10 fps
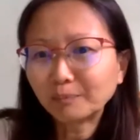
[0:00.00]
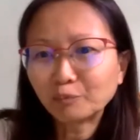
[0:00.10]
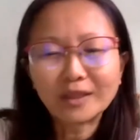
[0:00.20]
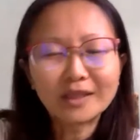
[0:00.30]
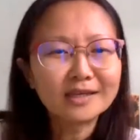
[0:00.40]

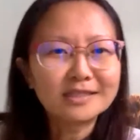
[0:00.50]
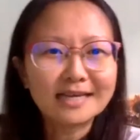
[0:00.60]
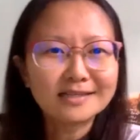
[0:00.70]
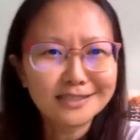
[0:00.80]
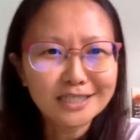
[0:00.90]
whether it's
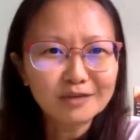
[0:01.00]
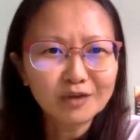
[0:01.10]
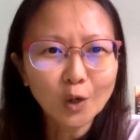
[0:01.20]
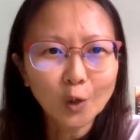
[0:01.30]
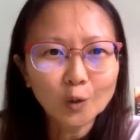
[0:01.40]
as a
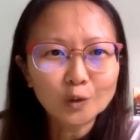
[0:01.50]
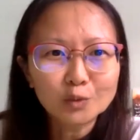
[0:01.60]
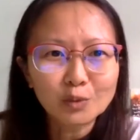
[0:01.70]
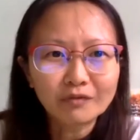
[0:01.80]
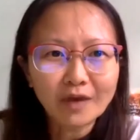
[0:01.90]
TV host
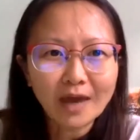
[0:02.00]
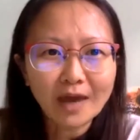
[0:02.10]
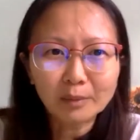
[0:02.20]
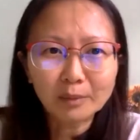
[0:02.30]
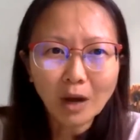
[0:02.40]
with
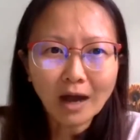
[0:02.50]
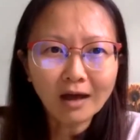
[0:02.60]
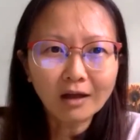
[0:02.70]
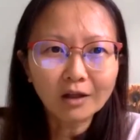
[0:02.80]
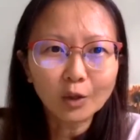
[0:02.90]
Edible
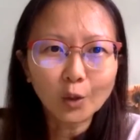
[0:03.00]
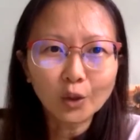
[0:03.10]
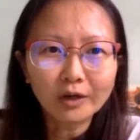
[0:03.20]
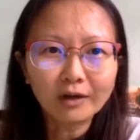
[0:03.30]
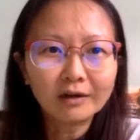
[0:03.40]
Wild
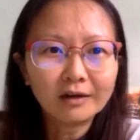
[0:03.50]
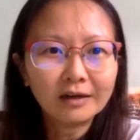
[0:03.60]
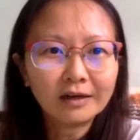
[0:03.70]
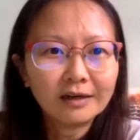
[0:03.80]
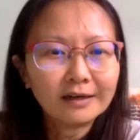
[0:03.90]
or,
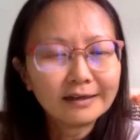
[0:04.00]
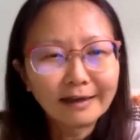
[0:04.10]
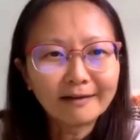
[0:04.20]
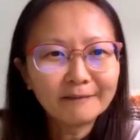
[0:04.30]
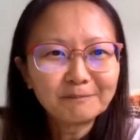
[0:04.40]
yeah.